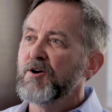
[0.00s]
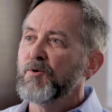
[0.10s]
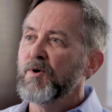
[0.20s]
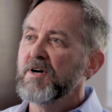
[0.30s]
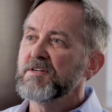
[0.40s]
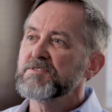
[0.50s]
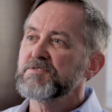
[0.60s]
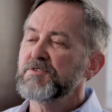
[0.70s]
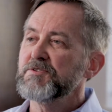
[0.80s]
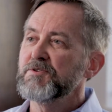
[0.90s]

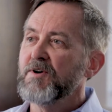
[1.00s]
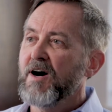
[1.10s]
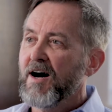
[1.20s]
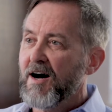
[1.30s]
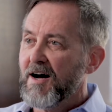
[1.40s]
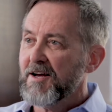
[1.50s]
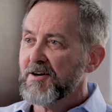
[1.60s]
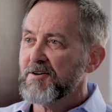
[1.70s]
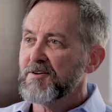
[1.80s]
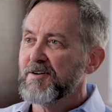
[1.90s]
was to
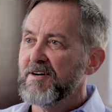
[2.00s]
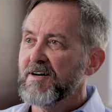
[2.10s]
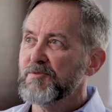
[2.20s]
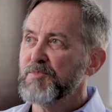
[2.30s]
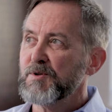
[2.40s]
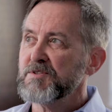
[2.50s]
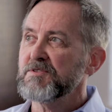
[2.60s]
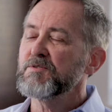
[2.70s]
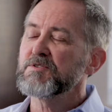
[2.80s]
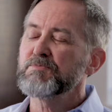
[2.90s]
hire a
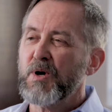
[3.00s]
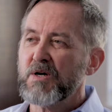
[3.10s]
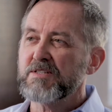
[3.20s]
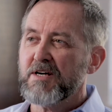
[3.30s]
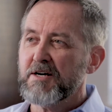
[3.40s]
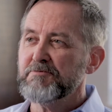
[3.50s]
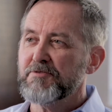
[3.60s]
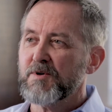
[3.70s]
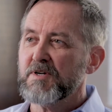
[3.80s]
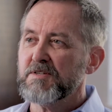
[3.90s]
person who was part-time
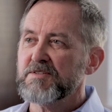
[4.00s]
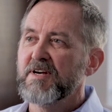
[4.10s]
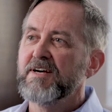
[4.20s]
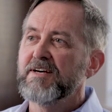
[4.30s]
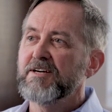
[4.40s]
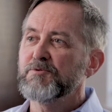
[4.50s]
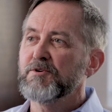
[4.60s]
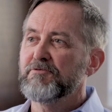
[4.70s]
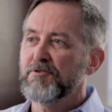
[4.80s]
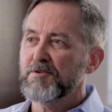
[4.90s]
for us into
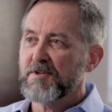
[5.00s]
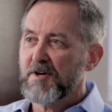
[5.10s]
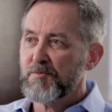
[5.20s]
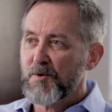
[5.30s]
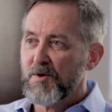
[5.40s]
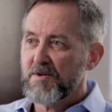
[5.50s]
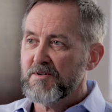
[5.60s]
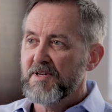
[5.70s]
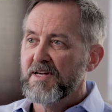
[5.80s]
a full-time role.